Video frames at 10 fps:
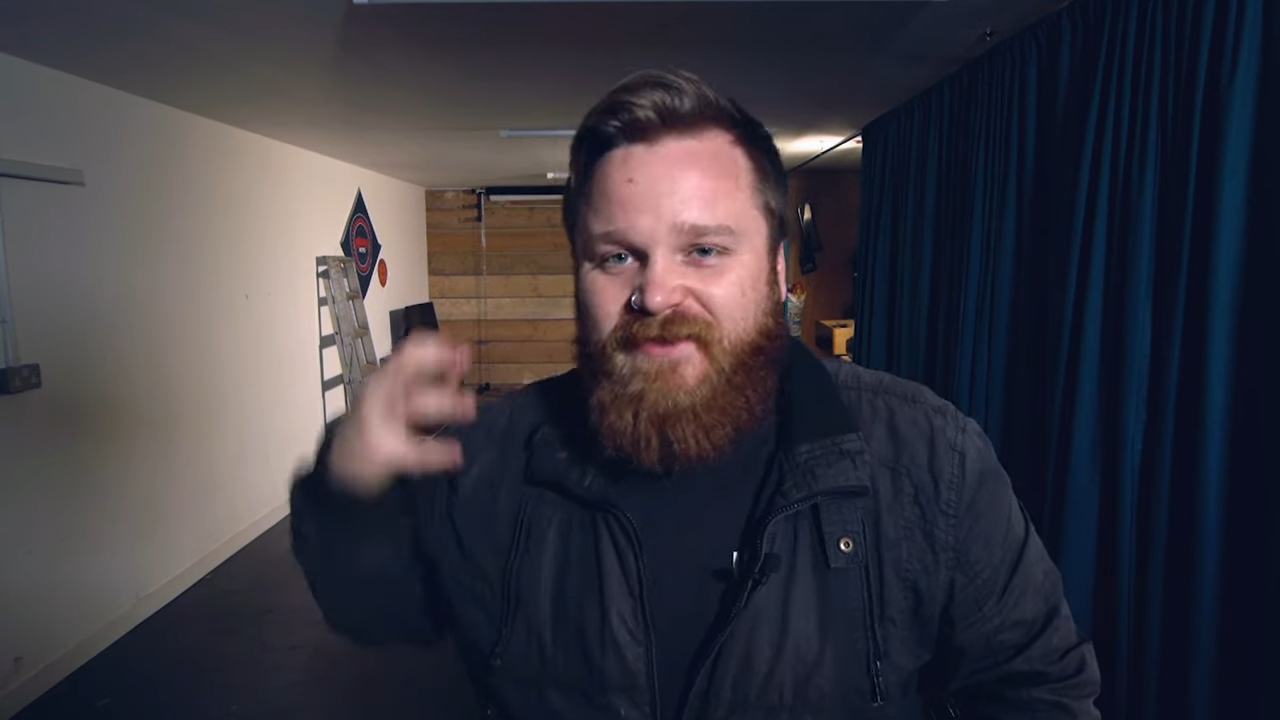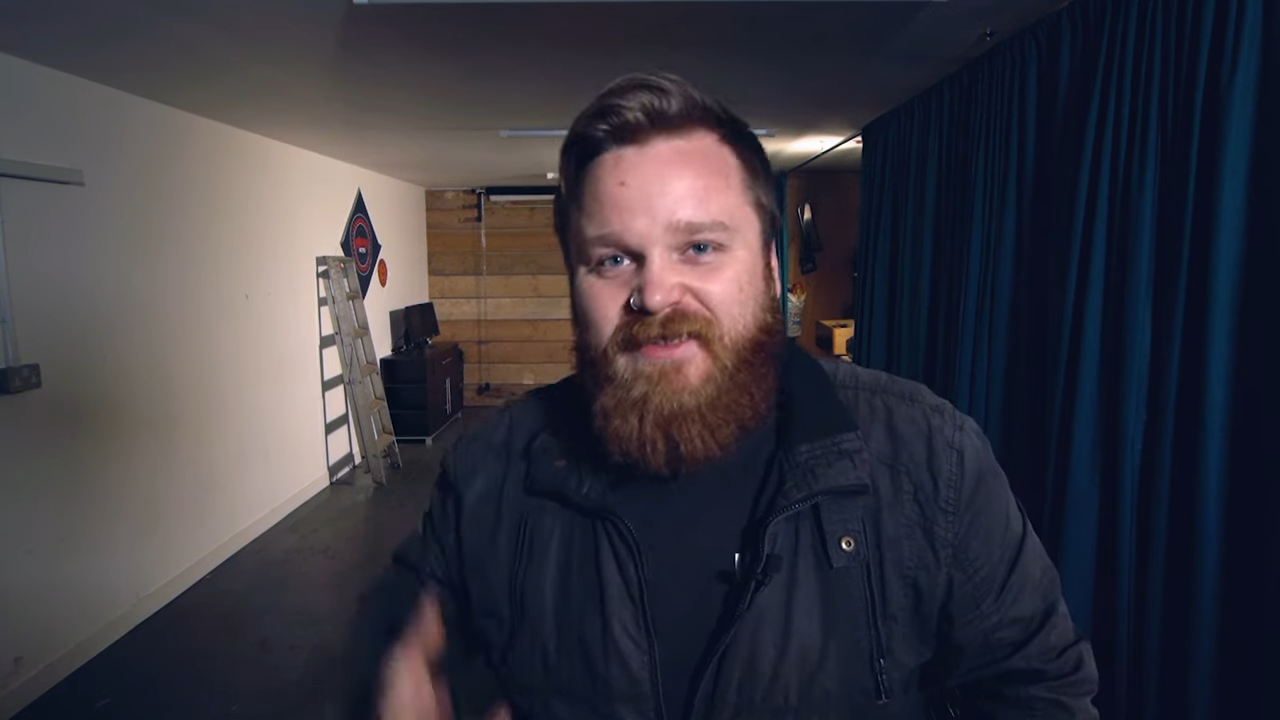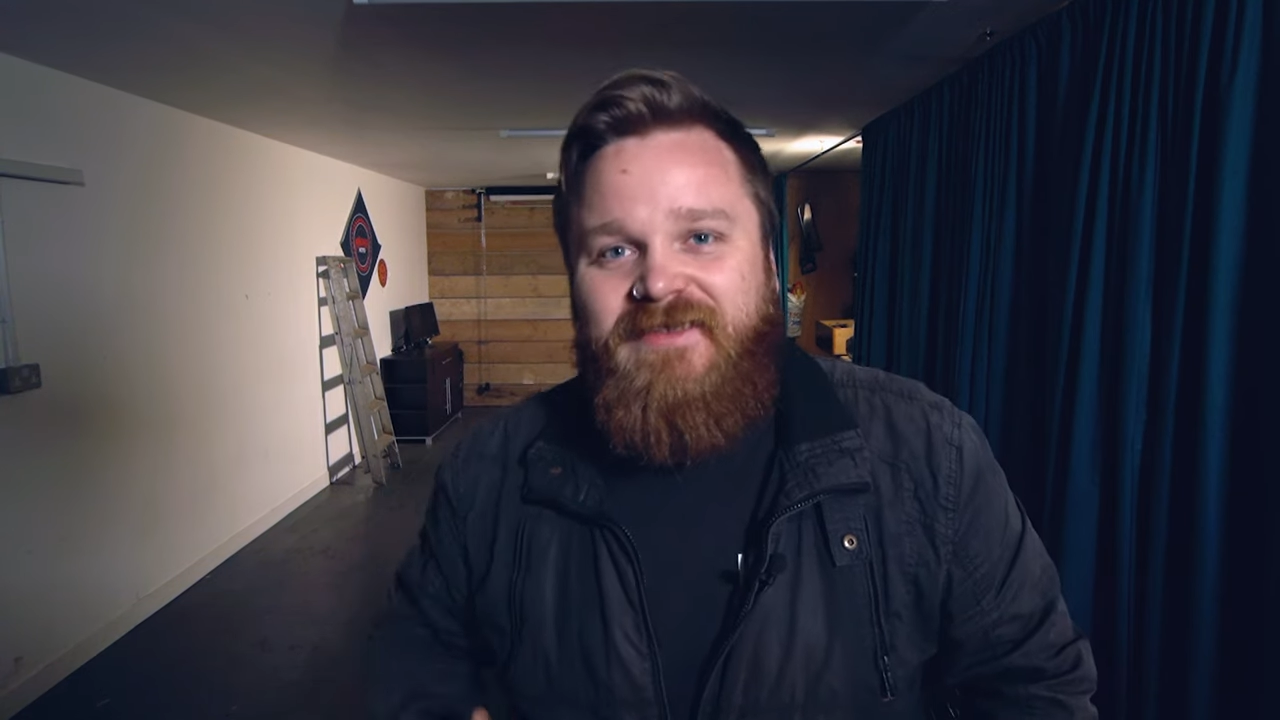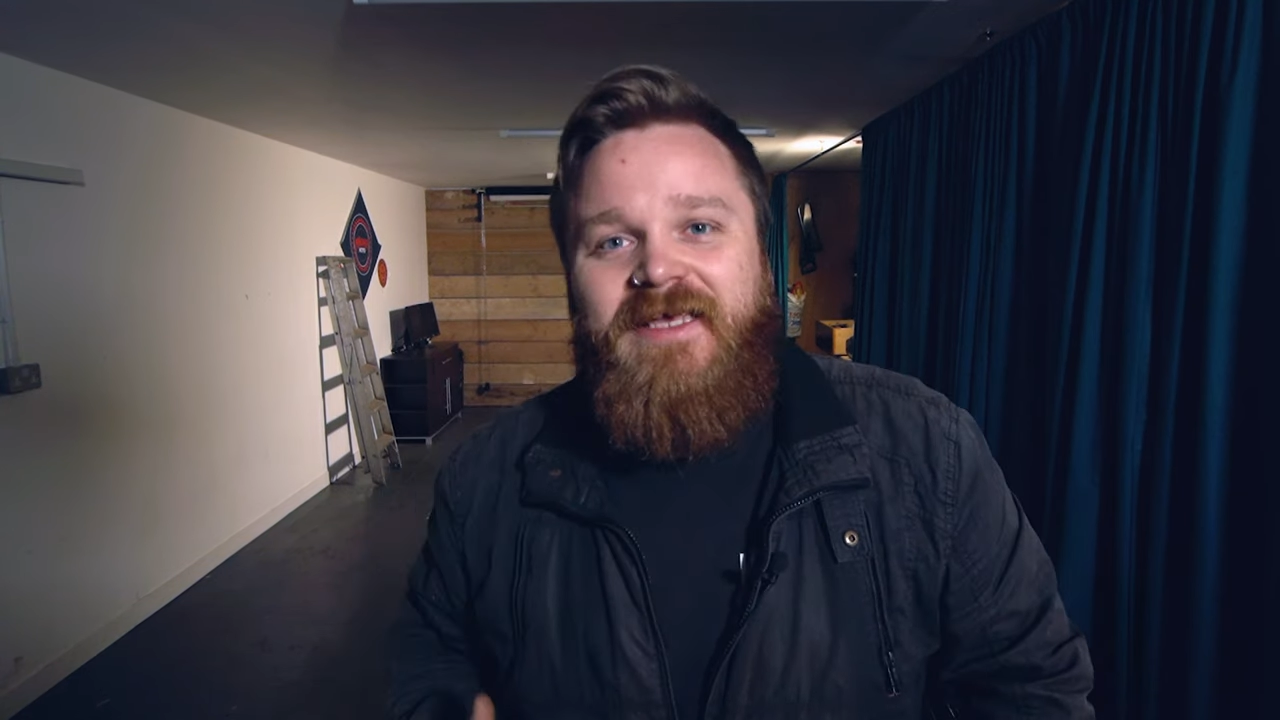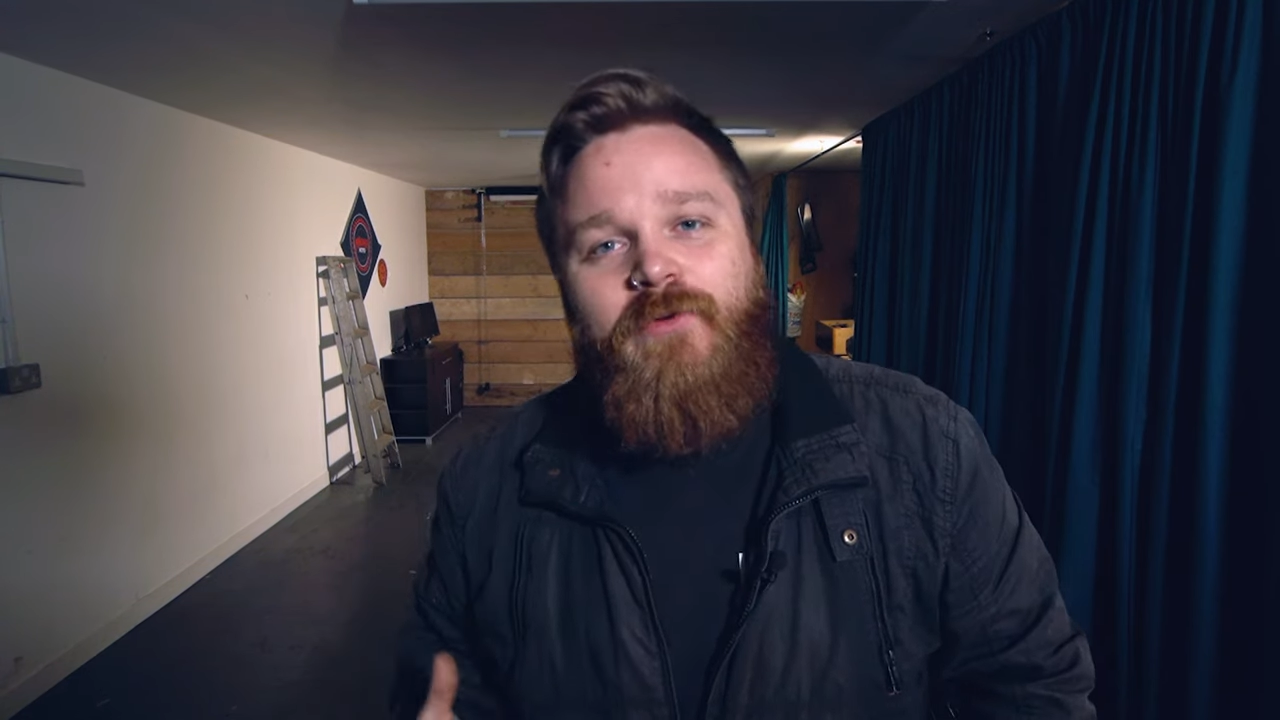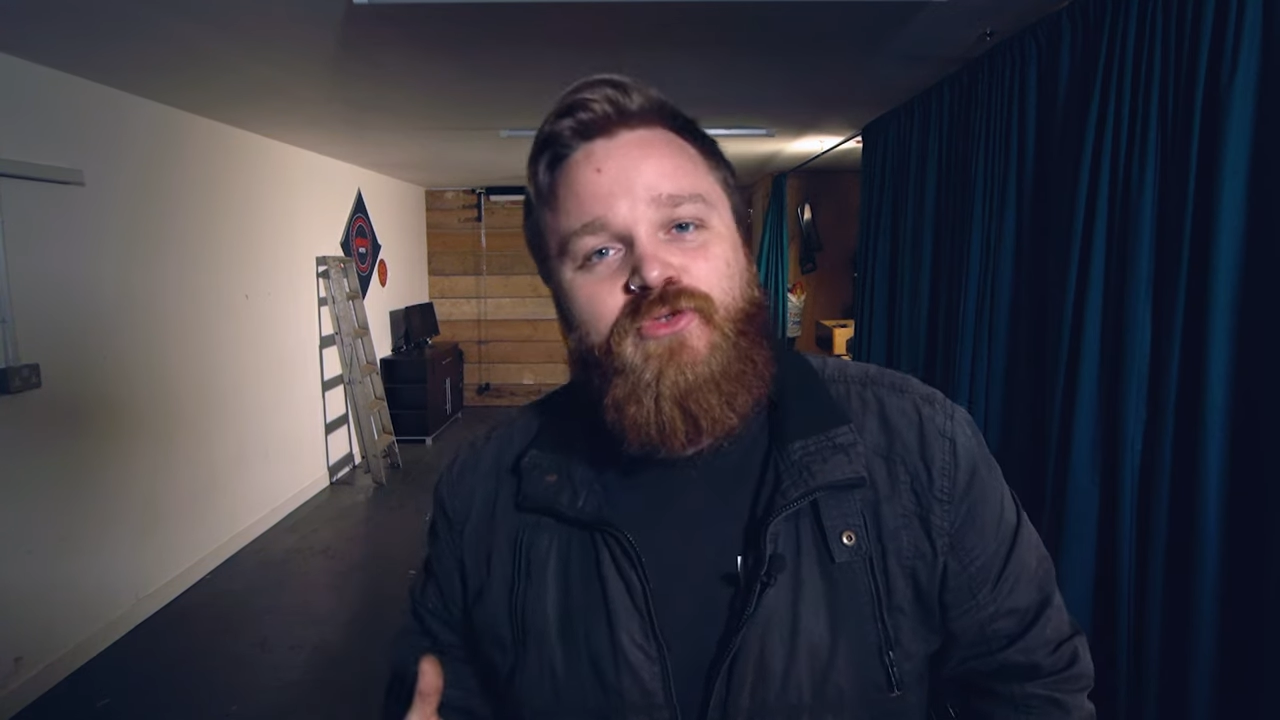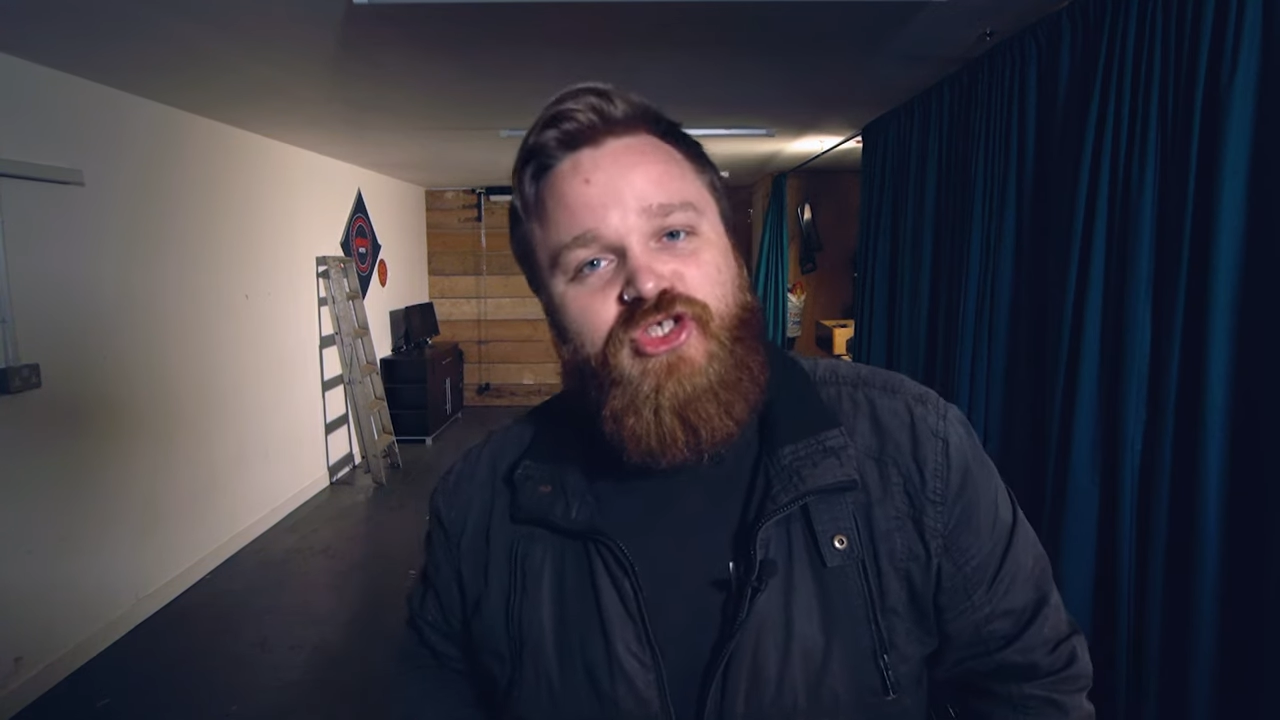detailed